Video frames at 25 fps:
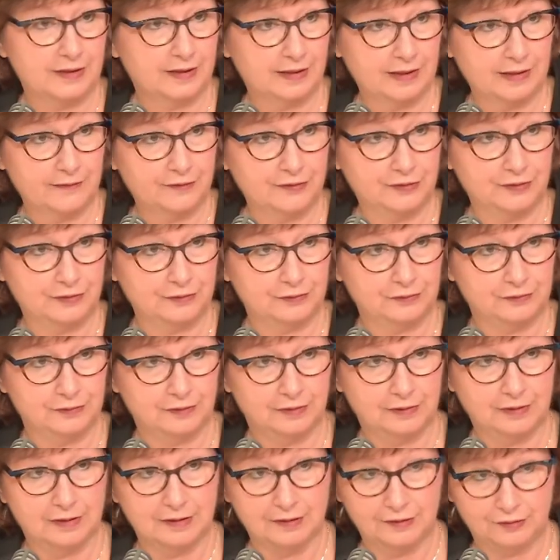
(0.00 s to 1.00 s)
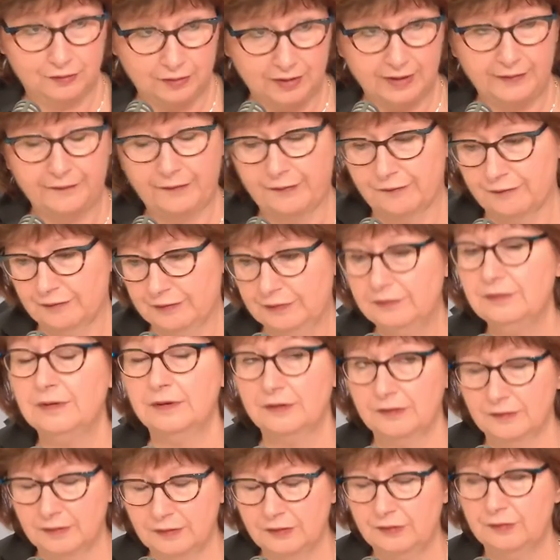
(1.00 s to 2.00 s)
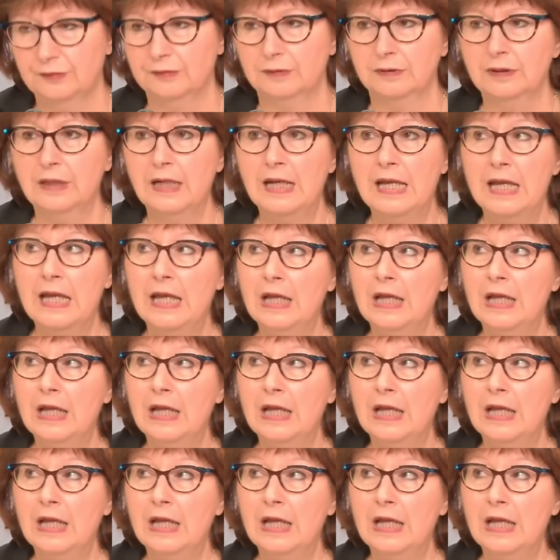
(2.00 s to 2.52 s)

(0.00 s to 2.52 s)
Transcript: they have to uh, to endure, live through, yeah. to endure.